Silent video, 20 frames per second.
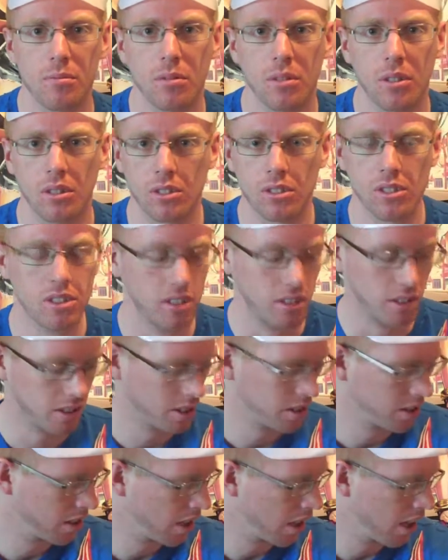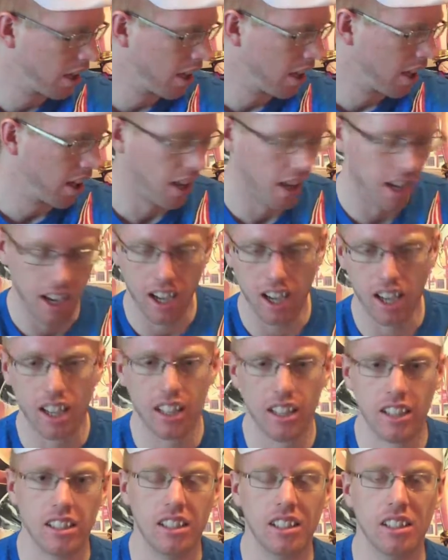Productions.
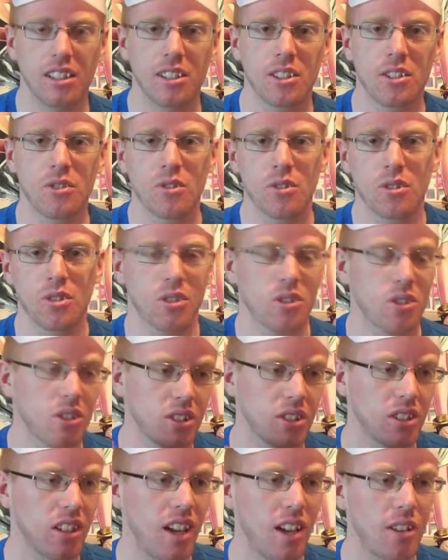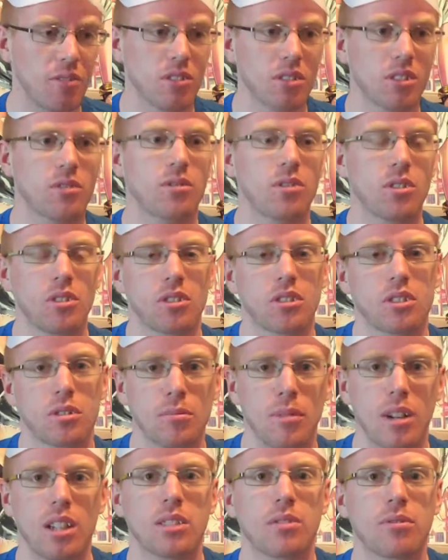Little introduction, that was of course the
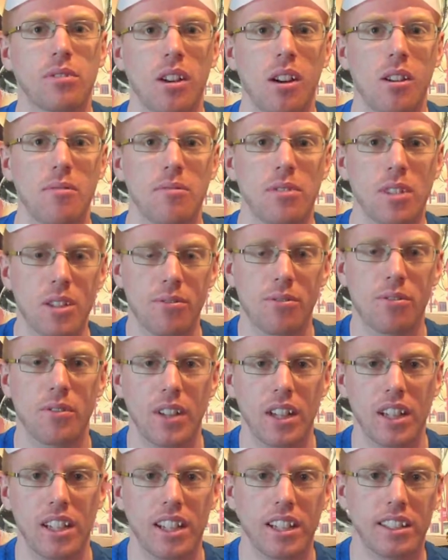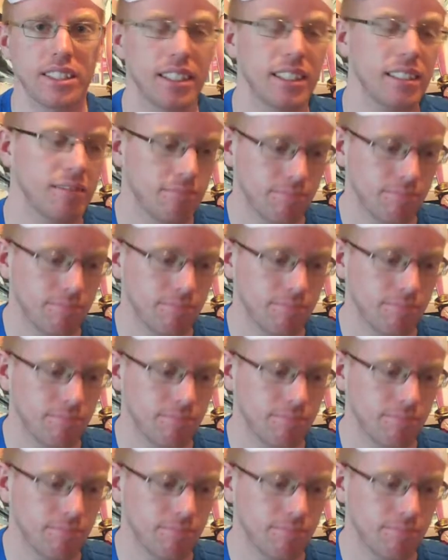Mass Farm V for Vendetta.